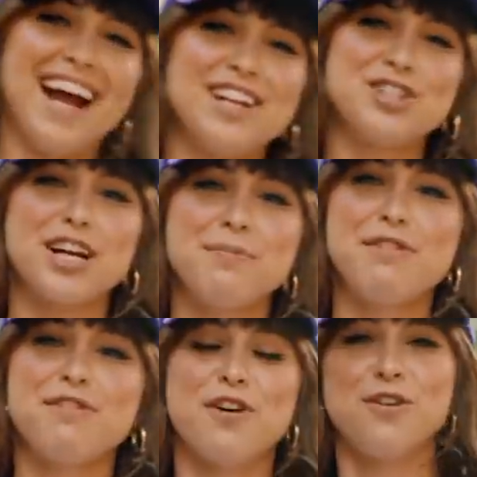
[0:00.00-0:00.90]
I check my
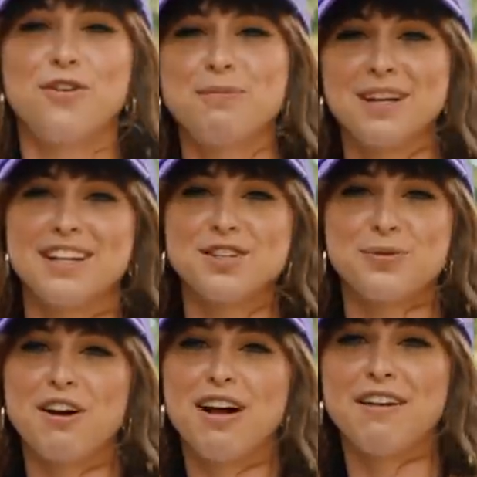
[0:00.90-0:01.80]
phone because
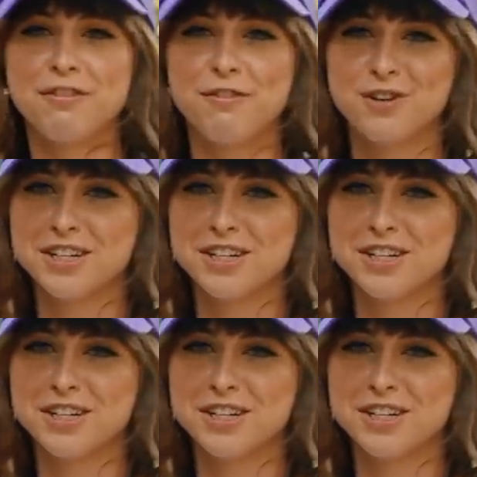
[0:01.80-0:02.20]
we all have a phone